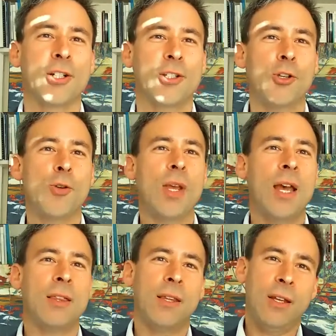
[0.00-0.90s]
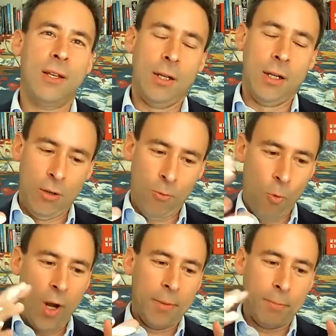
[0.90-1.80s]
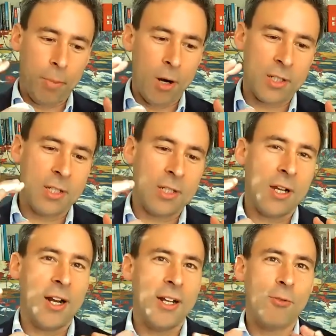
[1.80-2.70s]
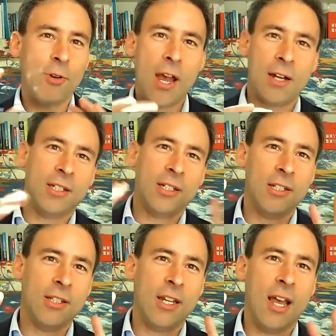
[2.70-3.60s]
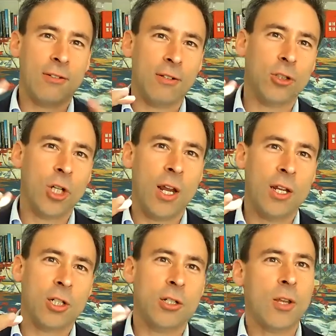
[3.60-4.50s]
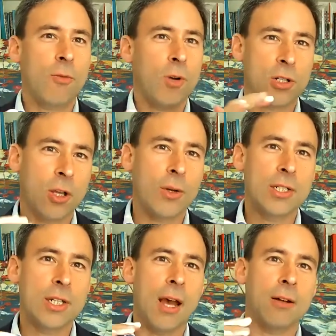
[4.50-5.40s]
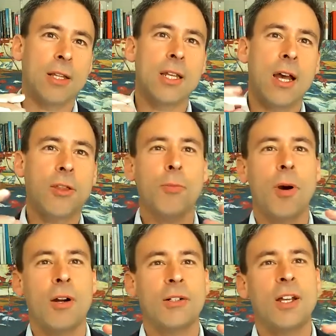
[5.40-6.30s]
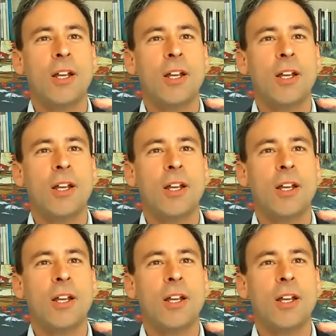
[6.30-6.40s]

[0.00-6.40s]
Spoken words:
So you get one part of society reacting to the ethnic change because they want to slow it down, and the other part